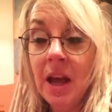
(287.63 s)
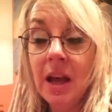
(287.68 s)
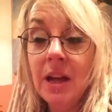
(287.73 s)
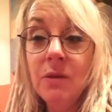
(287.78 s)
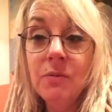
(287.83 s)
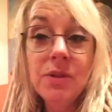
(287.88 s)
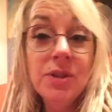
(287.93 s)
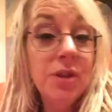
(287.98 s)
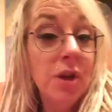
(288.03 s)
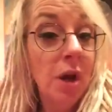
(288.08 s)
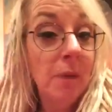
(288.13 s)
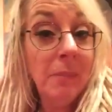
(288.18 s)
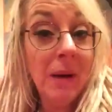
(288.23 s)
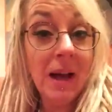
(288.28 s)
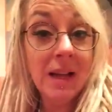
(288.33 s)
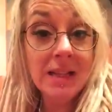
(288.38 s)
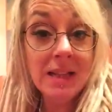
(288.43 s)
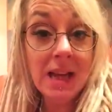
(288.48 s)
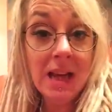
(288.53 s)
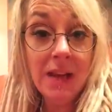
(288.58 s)
and it was so
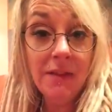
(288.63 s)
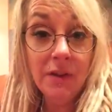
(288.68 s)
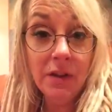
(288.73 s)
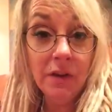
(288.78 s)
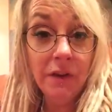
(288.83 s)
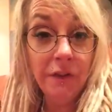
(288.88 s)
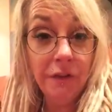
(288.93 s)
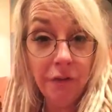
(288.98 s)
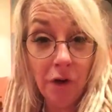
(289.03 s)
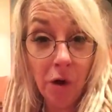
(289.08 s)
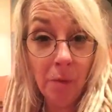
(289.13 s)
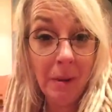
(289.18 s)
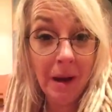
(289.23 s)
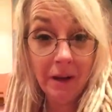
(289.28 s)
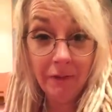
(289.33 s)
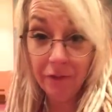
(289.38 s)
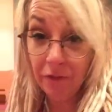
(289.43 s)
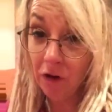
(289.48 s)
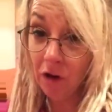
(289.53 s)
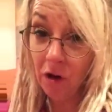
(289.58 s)
bad, even a
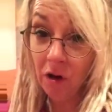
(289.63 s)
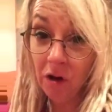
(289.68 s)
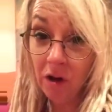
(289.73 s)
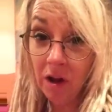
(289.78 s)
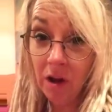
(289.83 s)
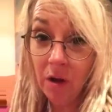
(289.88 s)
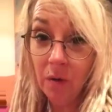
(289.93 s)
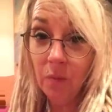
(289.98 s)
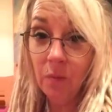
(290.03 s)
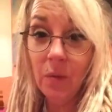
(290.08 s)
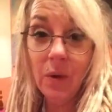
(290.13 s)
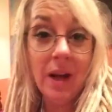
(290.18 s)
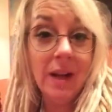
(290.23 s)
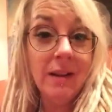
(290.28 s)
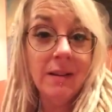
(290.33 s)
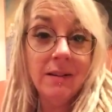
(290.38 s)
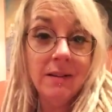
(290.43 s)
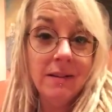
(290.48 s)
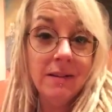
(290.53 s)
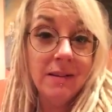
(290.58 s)
4x4
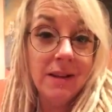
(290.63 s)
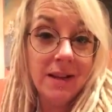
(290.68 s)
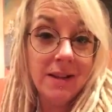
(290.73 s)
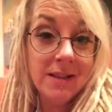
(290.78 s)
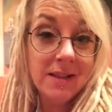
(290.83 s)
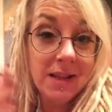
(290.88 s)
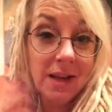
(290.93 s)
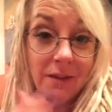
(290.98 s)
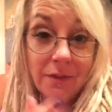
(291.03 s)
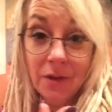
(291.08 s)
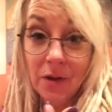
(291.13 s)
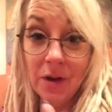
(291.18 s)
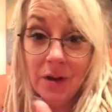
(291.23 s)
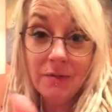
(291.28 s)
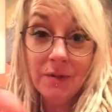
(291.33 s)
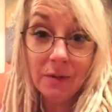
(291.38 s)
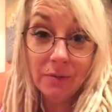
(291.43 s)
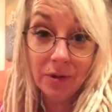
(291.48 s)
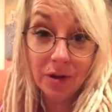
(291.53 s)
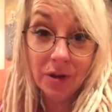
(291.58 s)
went, instead of
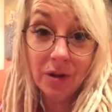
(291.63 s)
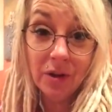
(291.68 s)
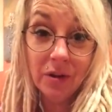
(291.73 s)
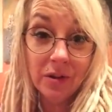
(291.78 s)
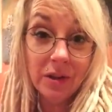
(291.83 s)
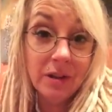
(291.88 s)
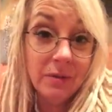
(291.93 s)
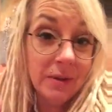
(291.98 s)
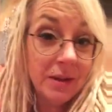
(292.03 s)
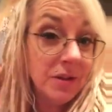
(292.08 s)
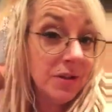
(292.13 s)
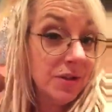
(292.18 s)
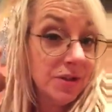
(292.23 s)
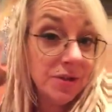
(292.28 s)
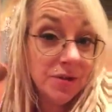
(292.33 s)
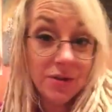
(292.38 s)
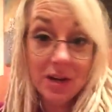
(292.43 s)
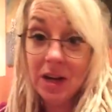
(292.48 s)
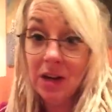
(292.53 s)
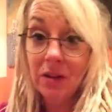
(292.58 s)
going round a corner, it went
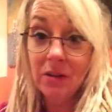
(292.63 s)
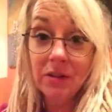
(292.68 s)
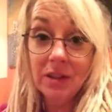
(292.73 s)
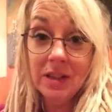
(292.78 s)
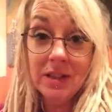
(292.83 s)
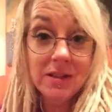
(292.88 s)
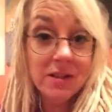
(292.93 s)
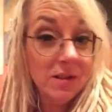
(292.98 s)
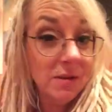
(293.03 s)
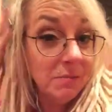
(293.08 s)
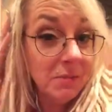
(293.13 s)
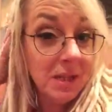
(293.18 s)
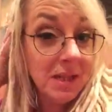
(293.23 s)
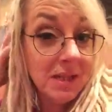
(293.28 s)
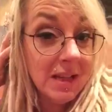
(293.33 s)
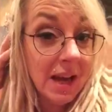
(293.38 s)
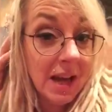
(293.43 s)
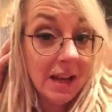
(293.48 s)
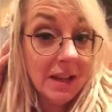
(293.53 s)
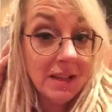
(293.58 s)
straight on into
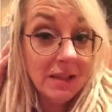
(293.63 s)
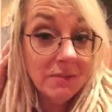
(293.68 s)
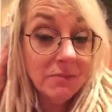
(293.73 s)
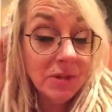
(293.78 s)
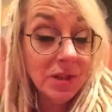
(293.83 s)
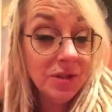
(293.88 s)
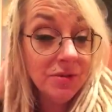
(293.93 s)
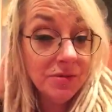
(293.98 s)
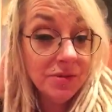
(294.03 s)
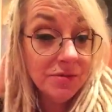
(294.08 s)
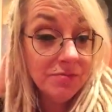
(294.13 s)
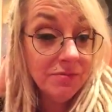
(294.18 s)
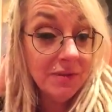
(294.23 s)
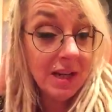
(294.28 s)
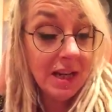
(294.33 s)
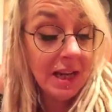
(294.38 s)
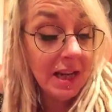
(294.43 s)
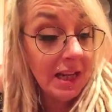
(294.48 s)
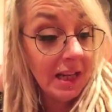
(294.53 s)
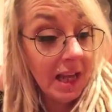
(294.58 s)
somebody's garden, which was
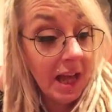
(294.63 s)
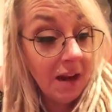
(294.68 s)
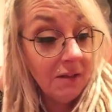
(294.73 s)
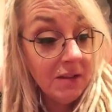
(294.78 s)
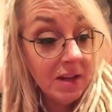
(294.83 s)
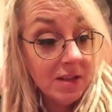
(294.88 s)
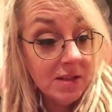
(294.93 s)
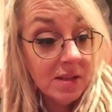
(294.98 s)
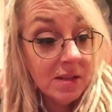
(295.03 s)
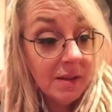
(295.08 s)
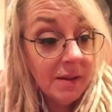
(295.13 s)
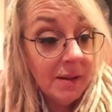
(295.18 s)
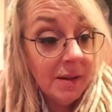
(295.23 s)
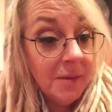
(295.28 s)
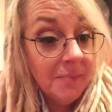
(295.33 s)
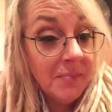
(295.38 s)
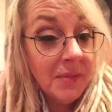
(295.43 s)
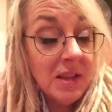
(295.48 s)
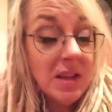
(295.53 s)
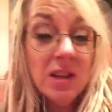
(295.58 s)
really hilarious.
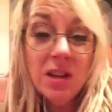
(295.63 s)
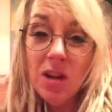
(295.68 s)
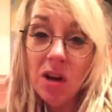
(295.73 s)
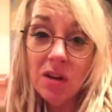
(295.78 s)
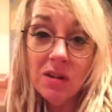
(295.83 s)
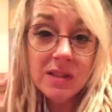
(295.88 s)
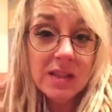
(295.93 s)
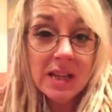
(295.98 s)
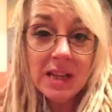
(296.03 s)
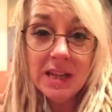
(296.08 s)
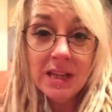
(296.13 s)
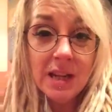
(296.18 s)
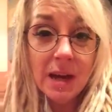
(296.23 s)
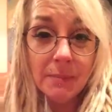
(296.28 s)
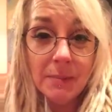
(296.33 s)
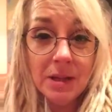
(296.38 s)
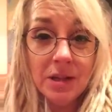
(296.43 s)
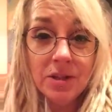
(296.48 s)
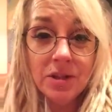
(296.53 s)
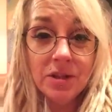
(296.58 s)
Didn't cause any
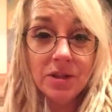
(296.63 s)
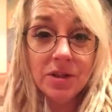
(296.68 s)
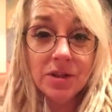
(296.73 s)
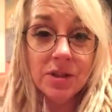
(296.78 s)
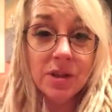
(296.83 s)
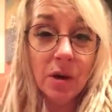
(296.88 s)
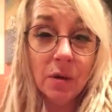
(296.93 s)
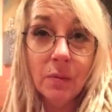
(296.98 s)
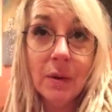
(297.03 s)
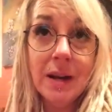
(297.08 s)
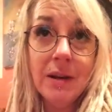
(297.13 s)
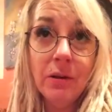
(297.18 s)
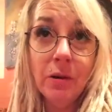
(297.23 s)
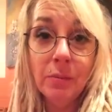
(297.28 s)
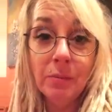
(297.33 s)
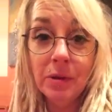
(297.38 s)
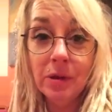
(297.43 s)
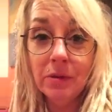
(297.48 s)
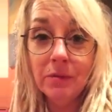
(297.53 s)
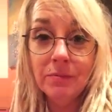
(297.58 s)
damage, it just sort of went
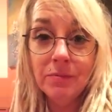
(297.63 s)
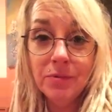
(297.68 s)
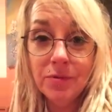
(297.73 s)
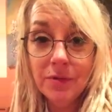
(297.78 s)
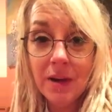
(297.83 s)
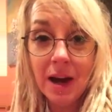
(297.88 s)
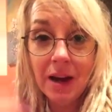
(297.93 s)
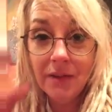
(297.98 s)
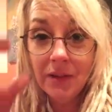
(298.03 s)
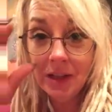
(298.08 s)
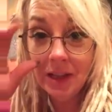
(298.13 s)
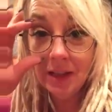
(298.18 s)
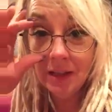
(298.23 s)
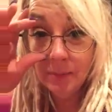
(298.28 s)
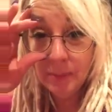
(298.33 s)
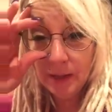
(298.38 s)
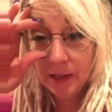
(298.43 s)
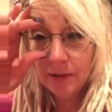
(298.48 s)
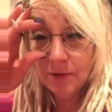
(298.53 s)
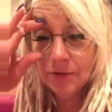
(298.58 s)
up the drive a
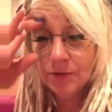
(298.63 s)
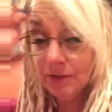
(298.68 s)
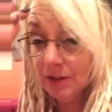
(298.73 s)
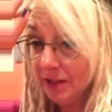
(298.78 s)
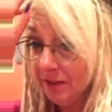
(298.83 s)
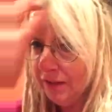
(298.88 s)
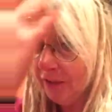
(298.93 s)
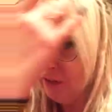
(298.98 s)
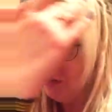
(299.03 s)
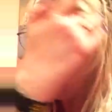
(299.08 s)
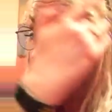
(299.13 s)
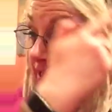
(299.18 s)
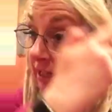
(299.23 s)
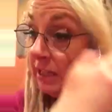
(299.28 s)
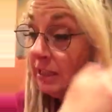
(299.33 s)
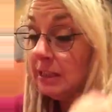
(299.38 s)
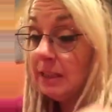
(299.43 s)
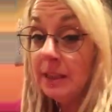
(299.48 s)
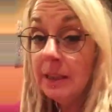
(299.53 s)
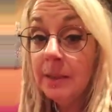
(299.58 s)
little bit. It was really funny.
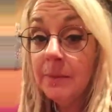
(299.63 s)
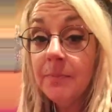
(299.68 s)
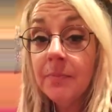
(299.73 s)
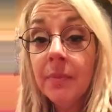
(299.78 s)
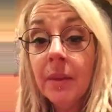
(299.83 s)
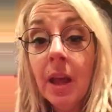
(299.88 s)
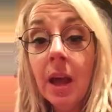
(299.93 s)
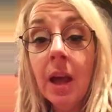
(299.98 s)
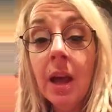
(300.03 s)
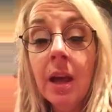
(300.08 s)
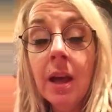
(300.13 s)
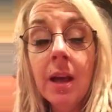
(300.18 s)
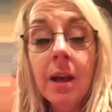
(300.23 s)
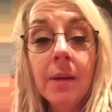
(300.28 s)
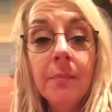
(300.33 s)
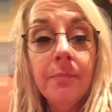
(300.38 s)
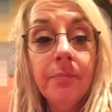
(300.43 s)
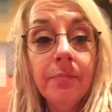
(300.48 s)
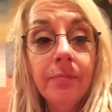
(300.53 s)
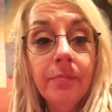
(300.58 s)

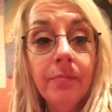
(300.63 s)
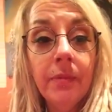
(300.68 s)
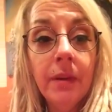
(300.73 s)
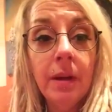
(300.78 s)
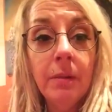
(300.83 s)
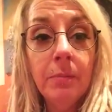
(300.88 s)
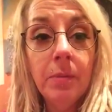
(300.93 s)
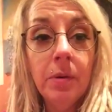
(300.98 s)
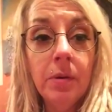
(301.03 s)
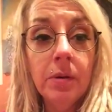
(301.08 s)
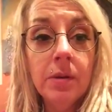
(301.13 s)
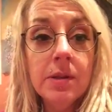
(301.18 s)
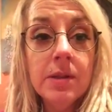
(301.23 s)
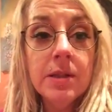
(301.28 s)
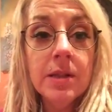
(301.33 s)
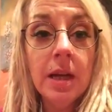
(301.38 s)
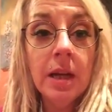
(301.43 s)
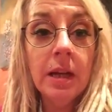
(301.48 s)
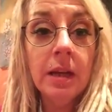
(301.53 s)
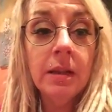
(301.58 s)

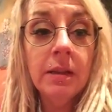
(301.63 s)
But